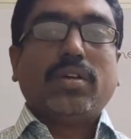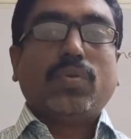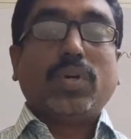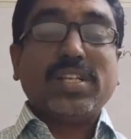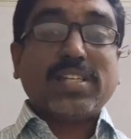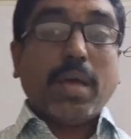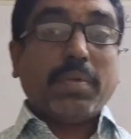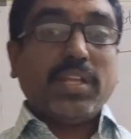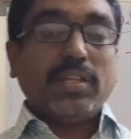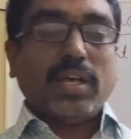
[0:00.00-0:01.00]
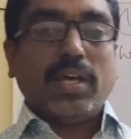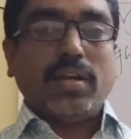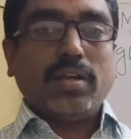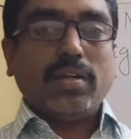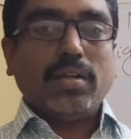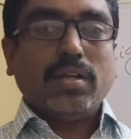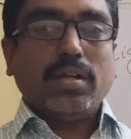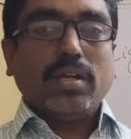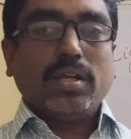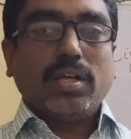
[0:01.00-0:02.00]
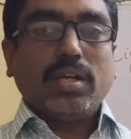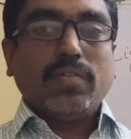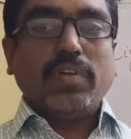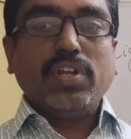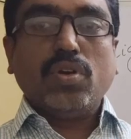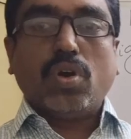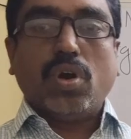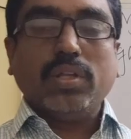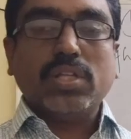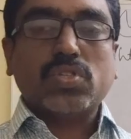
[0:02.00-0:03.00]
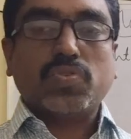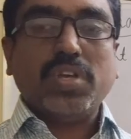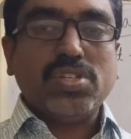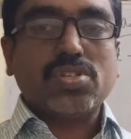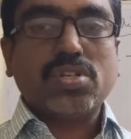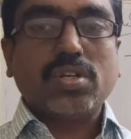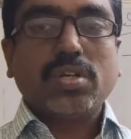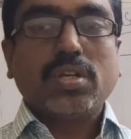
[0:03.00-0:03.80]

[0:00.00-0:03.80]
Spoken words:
What is happening there? When you on the switch,